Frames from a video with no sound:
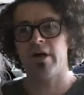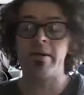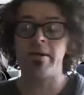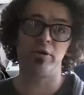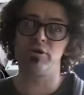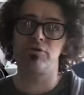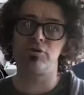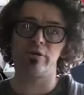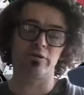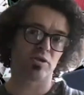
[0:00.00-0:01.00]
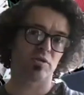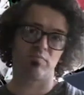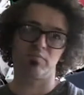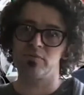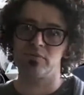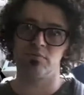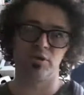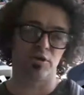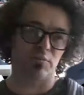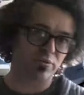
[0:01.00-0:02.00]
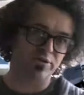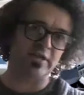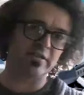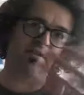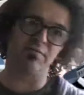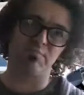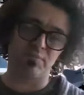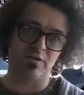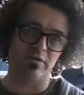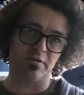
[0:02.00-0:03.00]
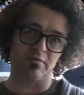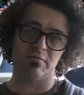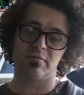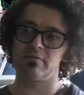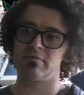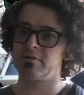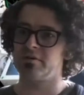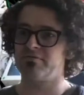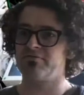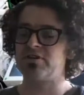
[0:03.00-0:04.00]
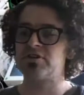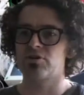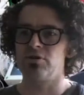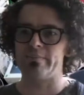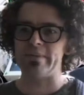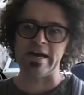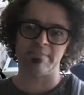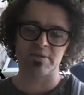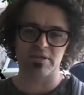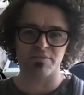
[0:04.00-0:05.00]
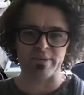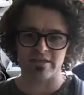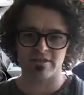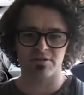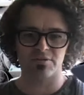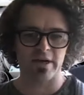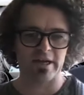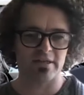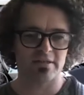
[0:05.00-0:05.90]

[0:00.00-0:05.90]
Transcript: Right. And when you do those, when you're presenting the physical maps and spaces, right?